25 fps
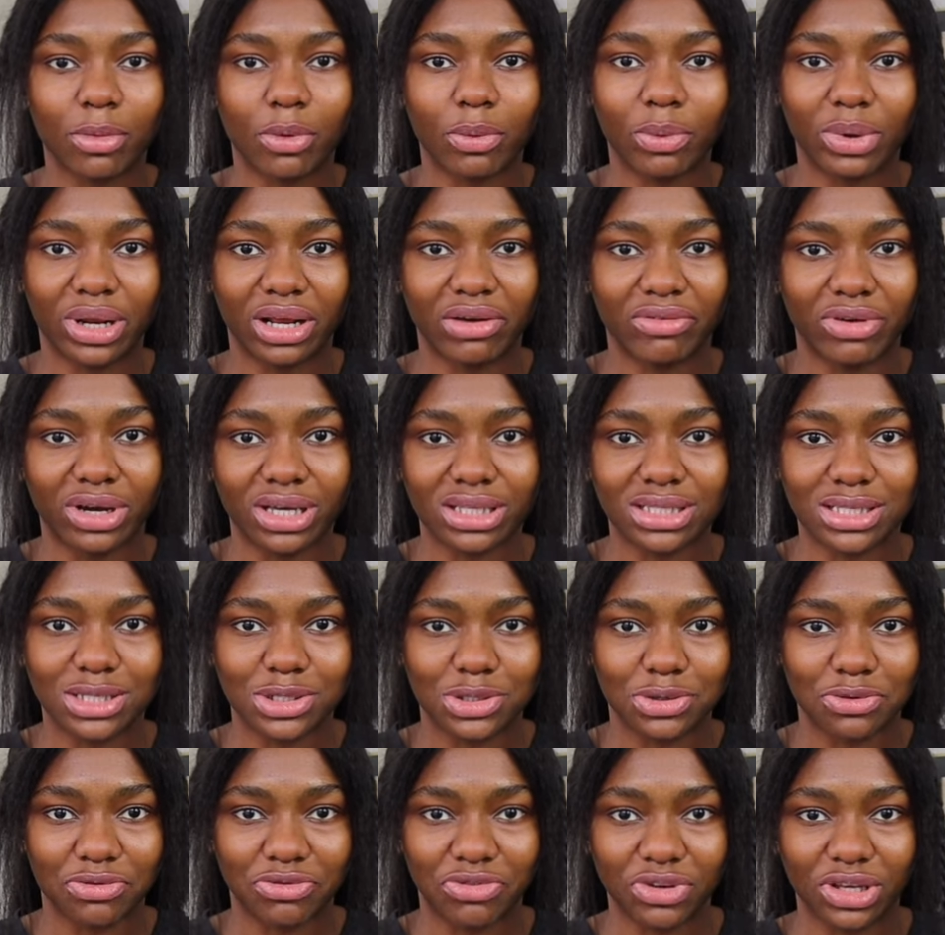or whenever it
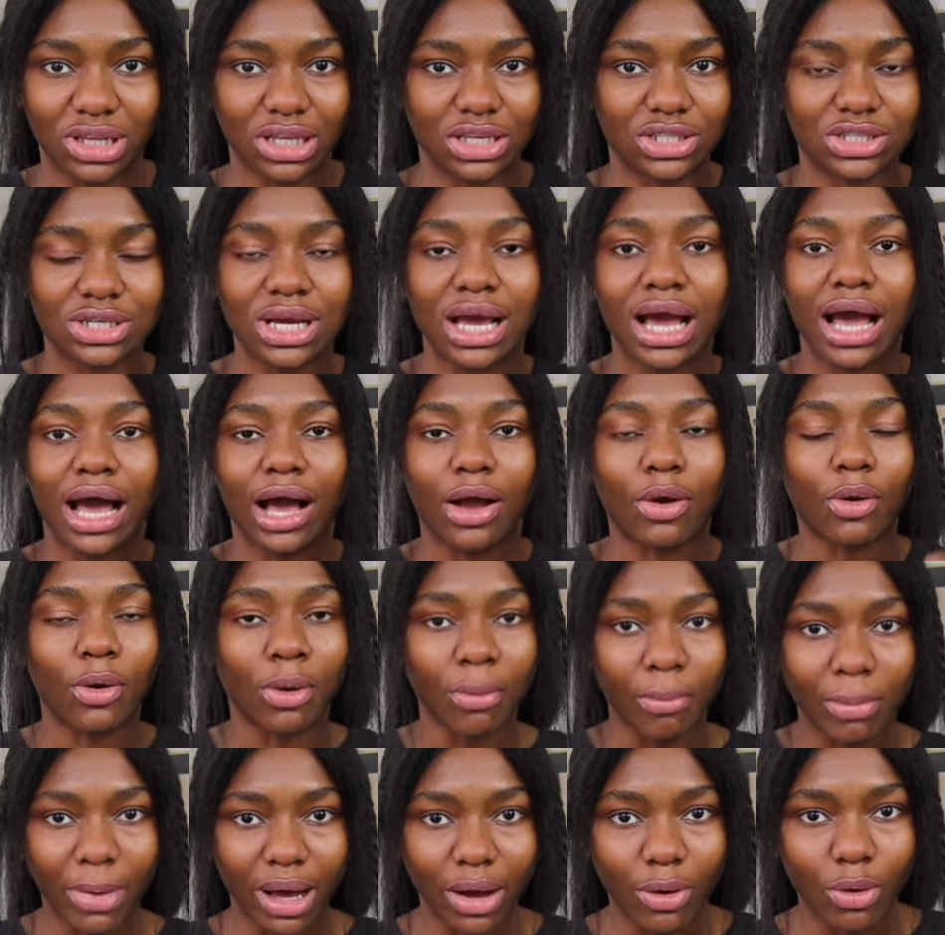is you finish and
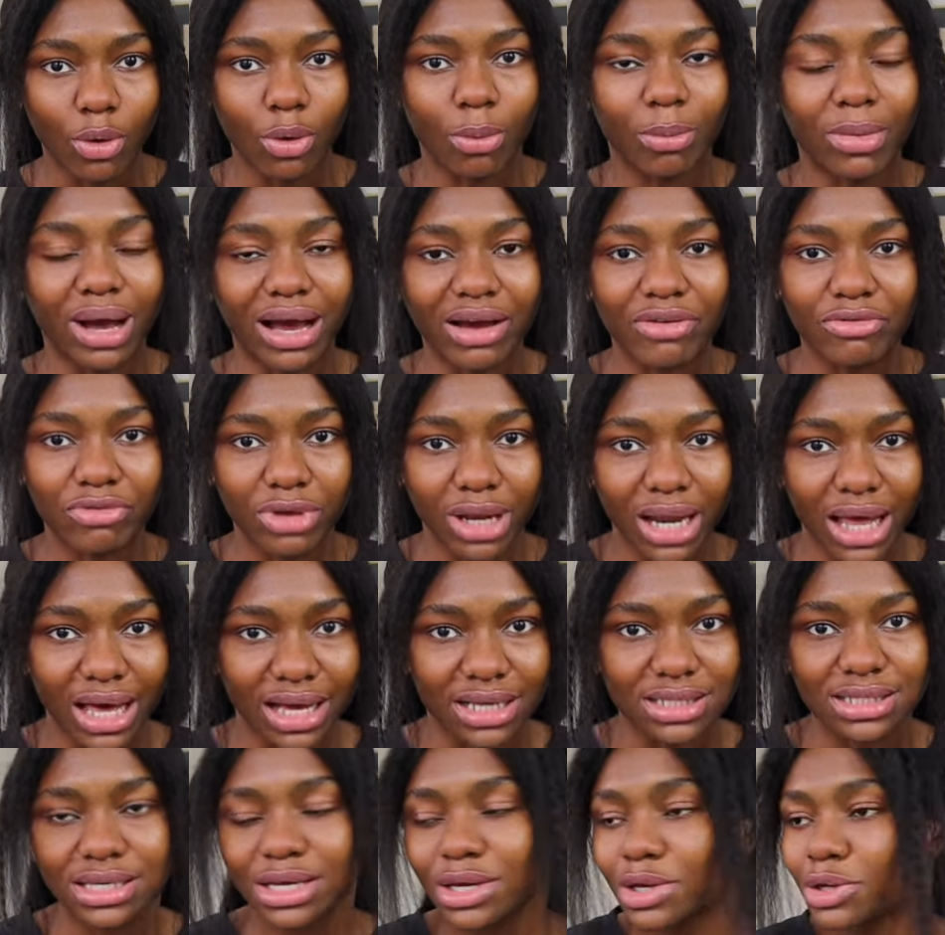come back home and
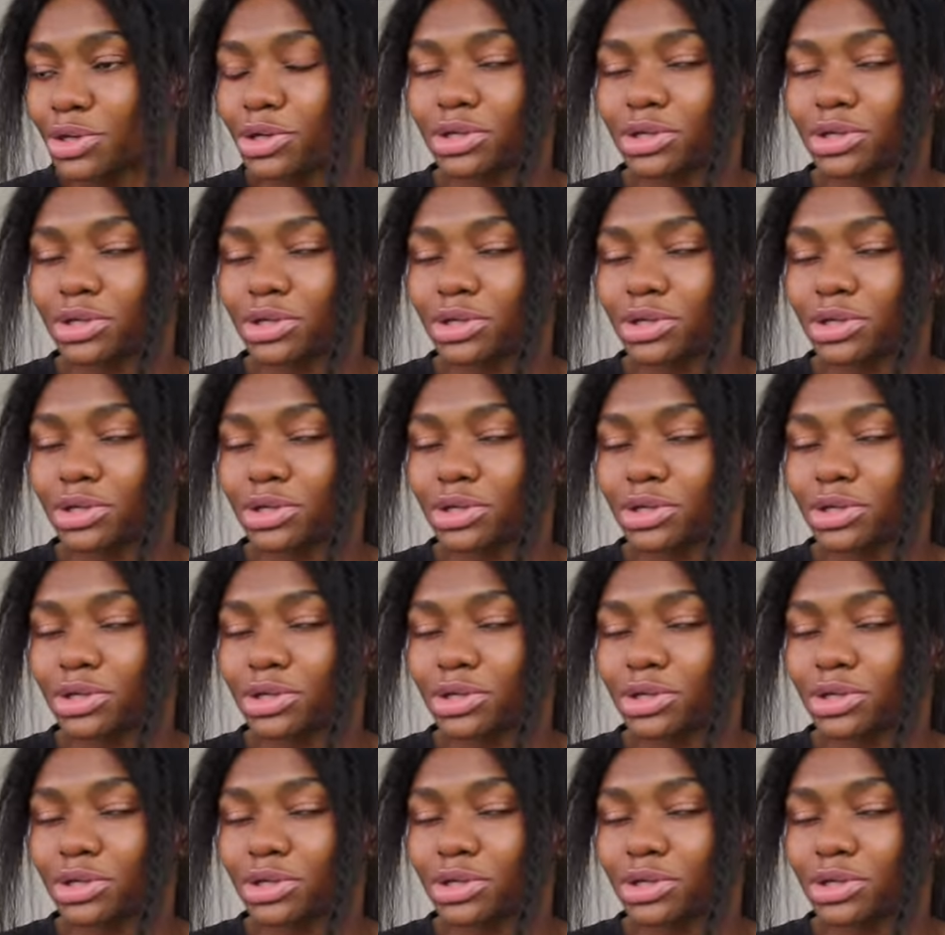relax.